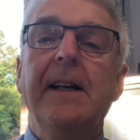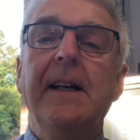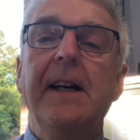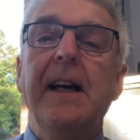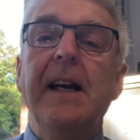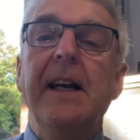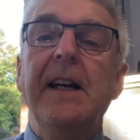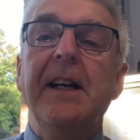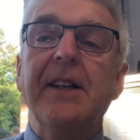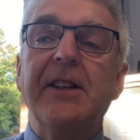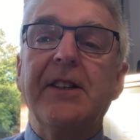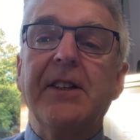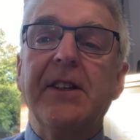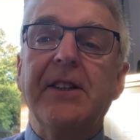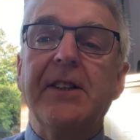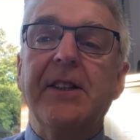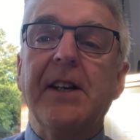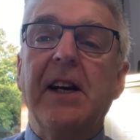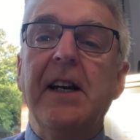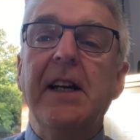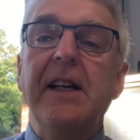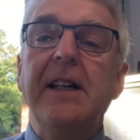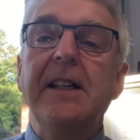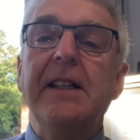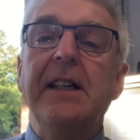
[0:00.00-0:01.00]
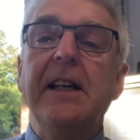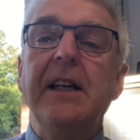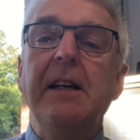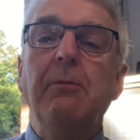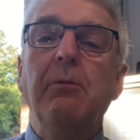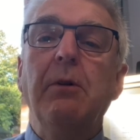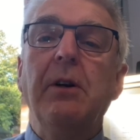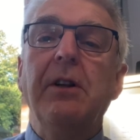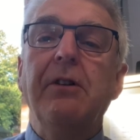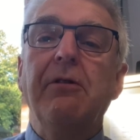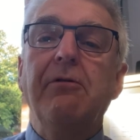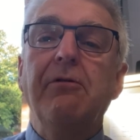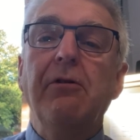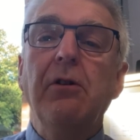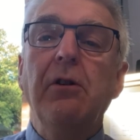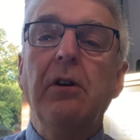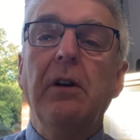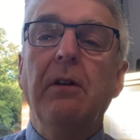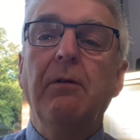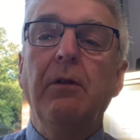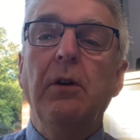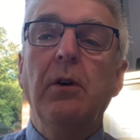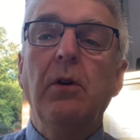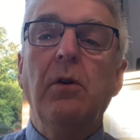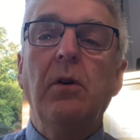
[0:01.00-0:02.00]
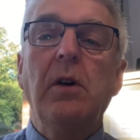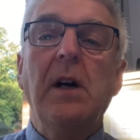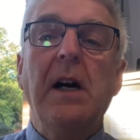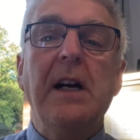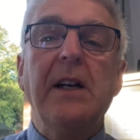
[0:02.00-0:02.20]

in a society where the rule of law